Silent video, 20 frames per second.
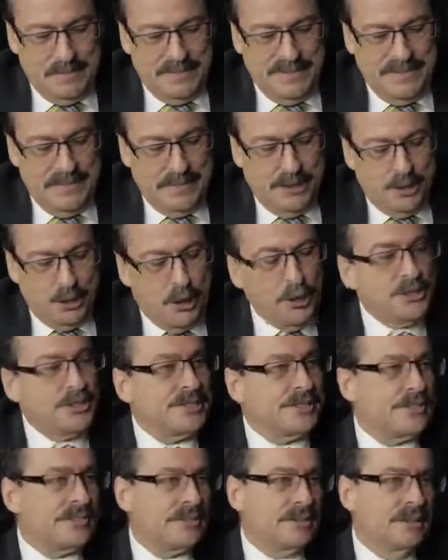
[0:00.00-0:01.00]
the
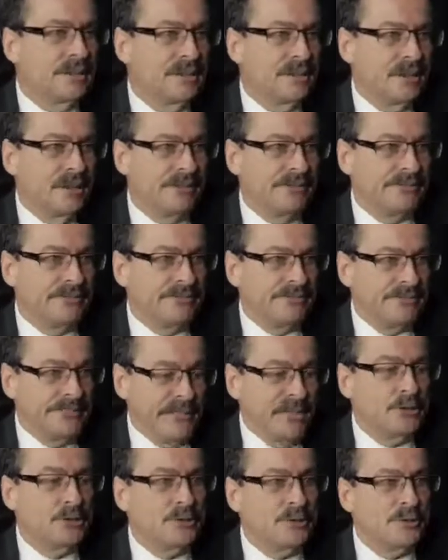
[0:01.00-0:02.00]
costs of
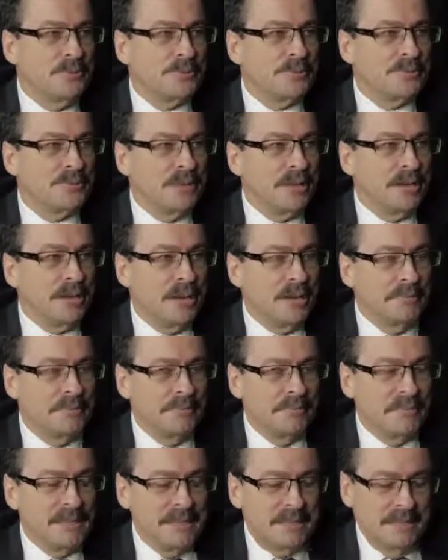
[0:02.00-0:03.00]
nanotubes
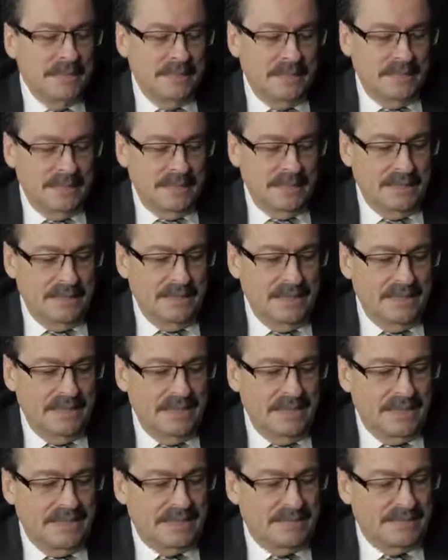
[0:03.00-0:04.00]
become
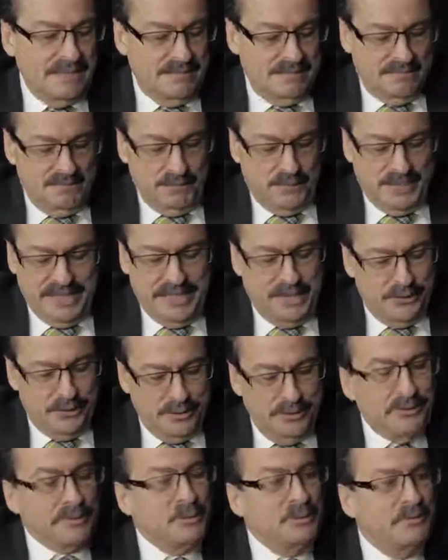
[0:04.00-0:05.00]
really
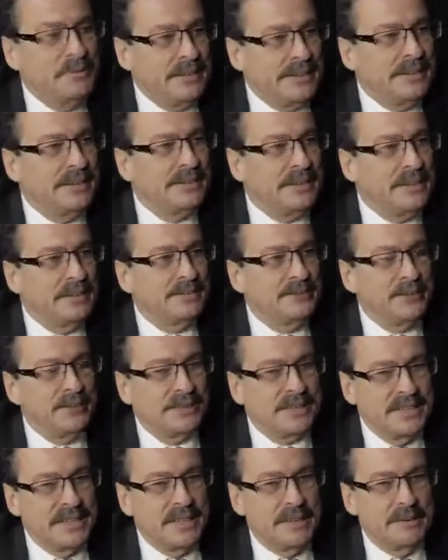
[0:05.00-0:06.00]
too big if you
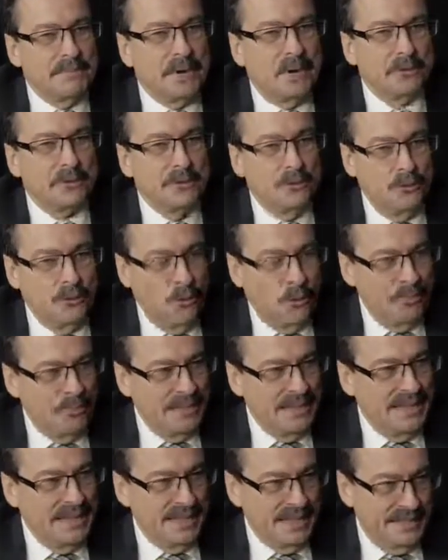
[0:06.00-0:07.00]
think about
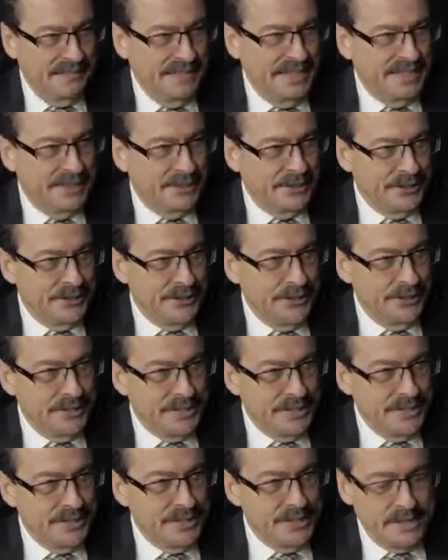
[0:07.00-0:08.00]
normal elevator
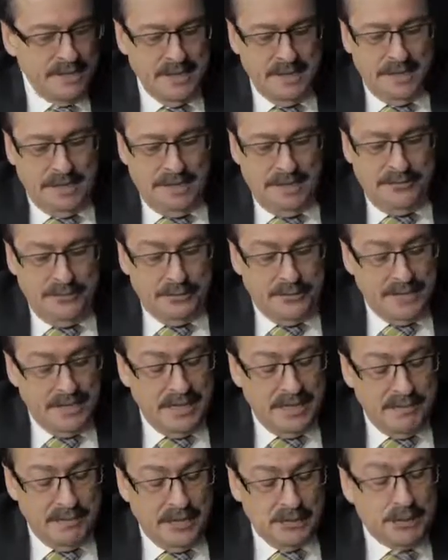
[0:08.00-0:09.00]
usage. If you
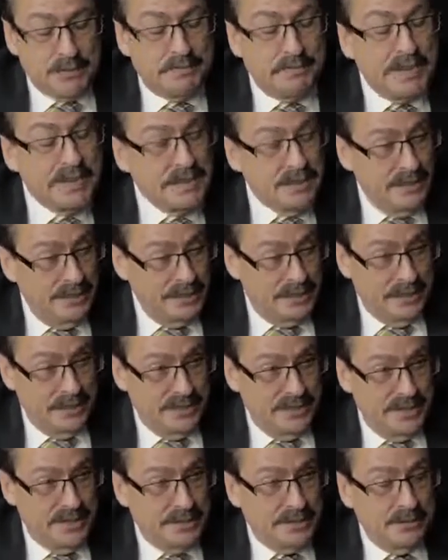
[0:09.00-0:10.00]
think about special
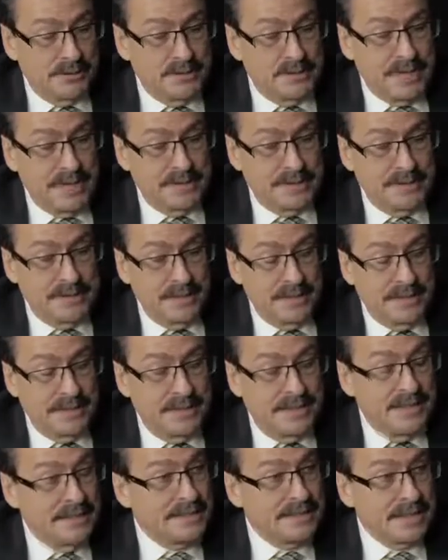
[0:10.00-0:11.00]
usage, such as
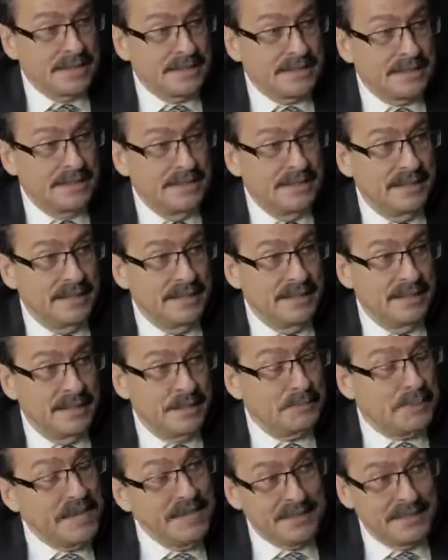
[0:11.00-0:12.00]
things as the
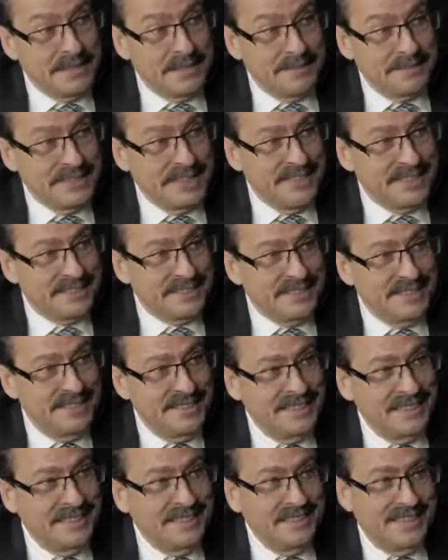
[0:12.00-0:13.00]
space elevator,
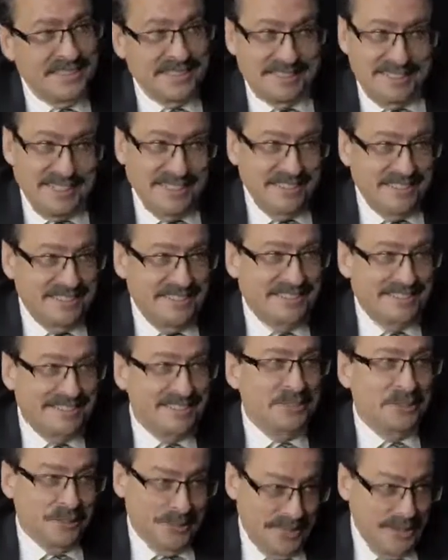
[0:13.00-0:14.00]
yes, then
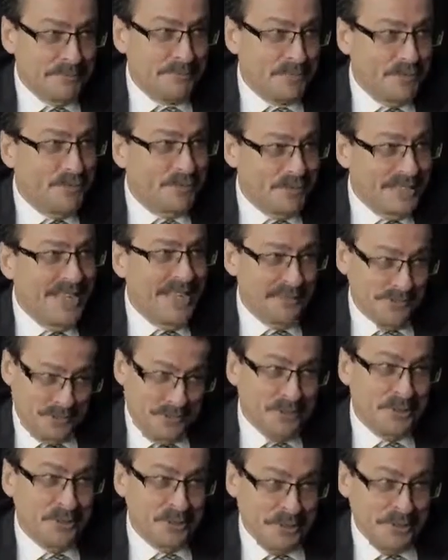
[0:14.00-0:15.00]
you absolutely have
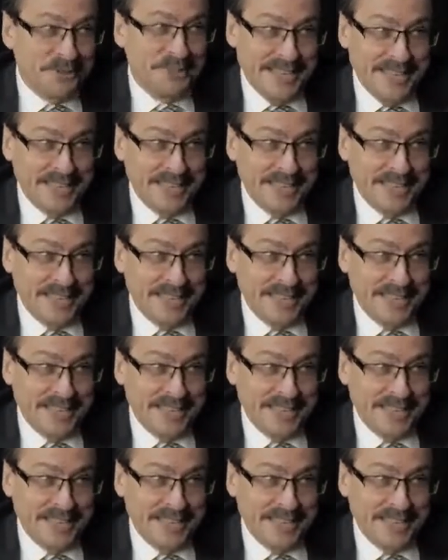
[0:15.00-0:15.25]
to go into